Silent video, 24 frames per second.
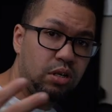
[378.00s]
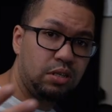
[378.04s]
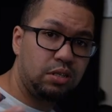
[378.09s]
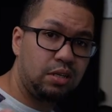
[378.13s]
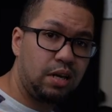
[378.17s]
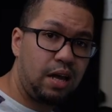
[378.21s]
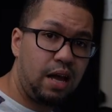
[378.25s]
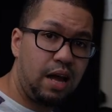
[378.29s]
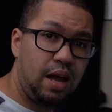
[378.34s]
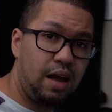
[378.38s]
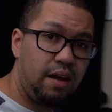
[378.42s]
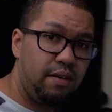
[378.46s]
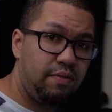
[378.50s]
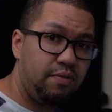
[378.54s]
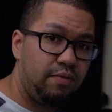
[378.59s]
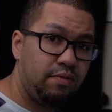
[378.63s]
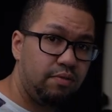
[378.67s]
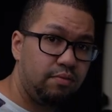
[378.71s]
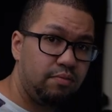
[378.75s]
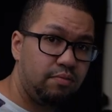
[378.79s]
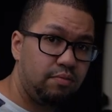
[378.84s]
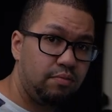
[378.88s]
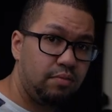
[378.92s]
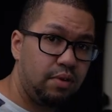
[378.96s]
it's good to
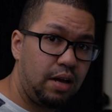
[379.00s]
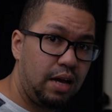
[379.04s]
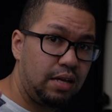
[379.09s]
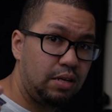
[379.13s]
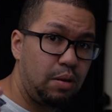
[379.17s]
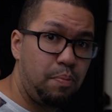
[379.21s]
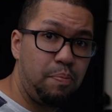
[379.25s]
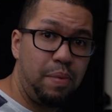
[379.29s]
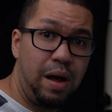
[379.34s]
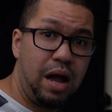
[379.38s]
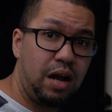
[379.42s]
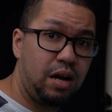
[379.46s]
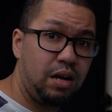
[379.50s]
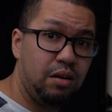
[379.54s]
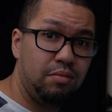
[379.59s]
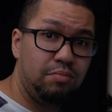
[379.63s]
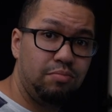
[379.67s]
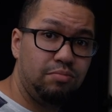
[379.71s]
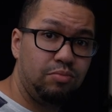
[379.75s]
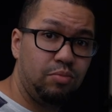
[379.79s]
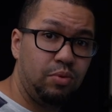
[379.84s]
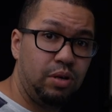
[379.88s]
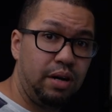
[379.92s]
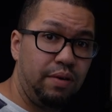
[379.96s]
have as a
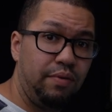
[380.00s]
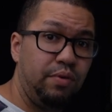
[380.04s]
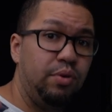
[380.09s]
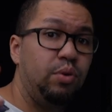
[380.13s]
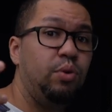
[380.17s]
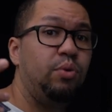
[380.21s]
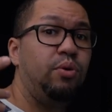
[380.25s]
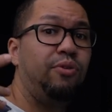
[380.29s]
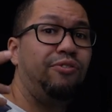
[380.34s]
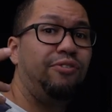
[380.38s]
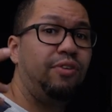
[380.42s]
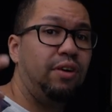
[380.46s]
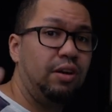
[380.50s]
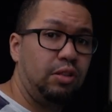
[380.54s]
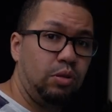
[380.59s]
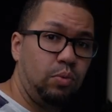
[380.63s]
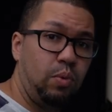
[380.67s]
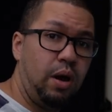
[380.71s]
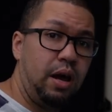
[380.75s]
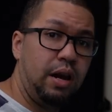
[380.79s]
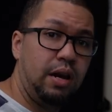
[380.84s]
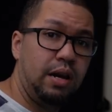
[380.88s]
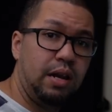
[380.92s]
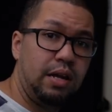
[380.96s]
backup whenever you forget
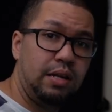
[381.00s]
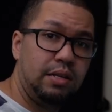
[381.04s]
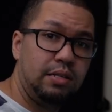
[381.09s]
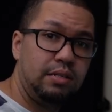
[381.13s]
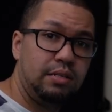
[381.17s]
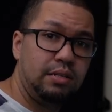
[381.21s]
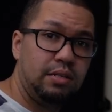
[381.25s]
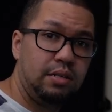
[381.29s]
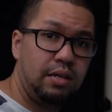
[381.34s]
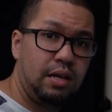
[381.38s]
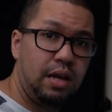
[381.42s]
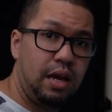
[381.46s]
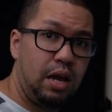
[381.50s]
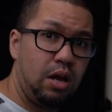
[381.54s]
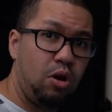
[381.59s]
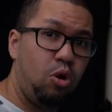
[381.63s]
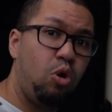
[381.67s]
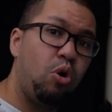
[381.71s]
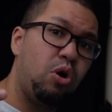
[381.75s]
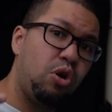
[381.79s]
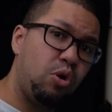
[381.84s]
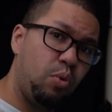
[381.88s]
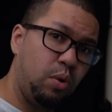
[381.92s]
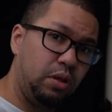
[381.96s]
the wider lens
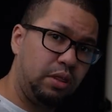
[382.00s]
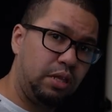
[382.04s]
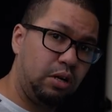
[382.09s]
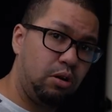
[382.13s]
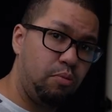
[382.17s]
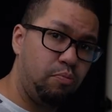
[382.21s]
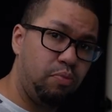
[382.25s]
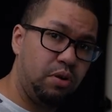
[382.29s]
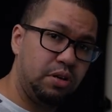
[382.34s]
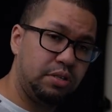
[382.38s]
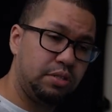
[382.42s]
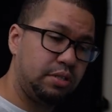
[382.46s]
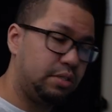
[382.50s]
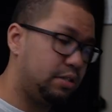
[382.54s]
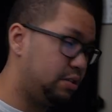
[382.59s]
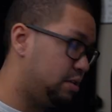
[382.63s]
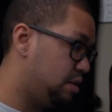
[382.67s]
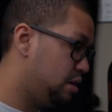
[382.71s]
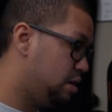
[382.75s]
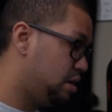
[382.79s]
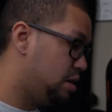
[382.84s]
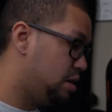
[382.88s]
or you want the compression.